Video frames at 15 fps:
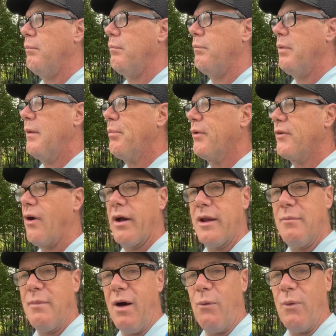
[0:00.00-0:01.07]
People are
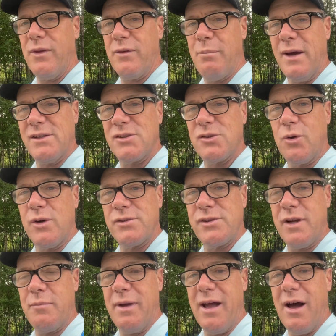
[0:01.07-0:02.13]
talking about what the best score is
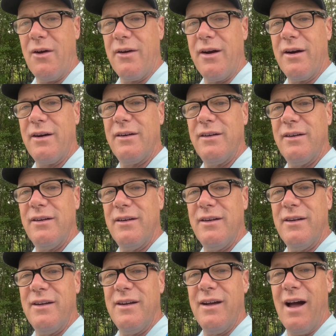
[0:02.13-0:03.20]
going to be out here.
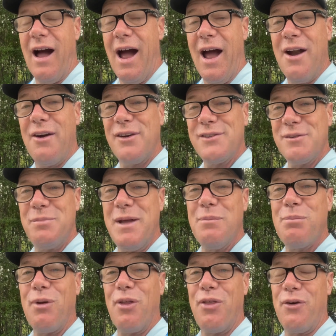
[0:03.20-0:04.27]
I heard some
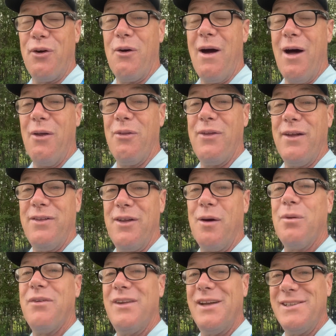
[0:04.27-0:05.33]
people throw out that
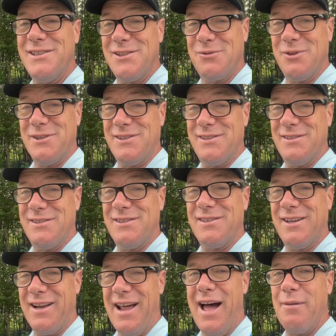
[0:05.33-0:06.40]
double digits was
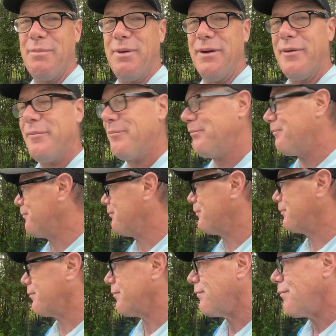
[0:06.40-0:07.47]
going to happen.
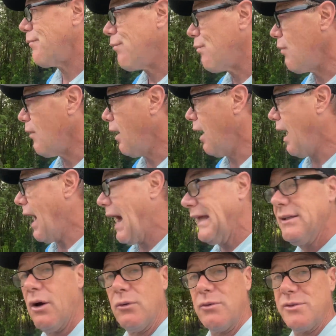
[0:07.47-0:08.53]
I
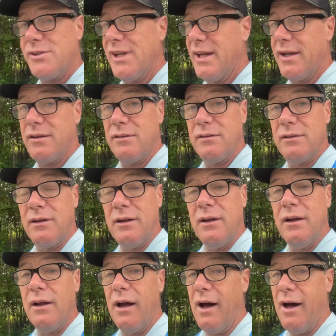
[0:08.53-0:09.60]
don't see it.
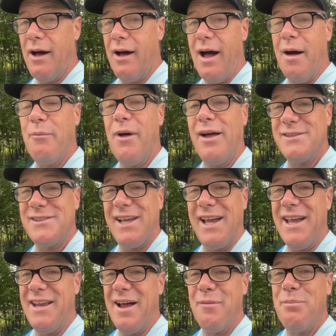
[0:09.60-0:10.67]
I'm not
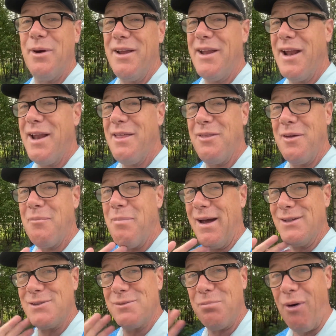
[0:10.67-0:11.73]
saying I'm putting anything
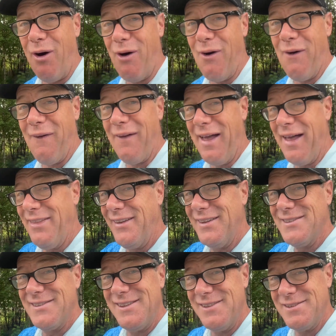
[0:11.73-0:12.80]
past Paul and
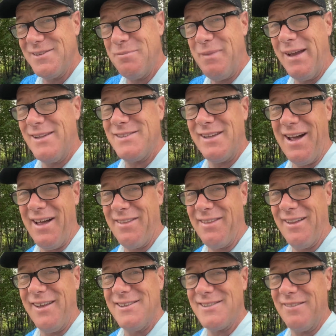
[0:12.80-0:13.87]
these amazing
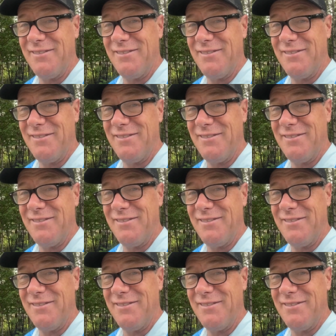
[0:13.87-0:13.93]
athletes. I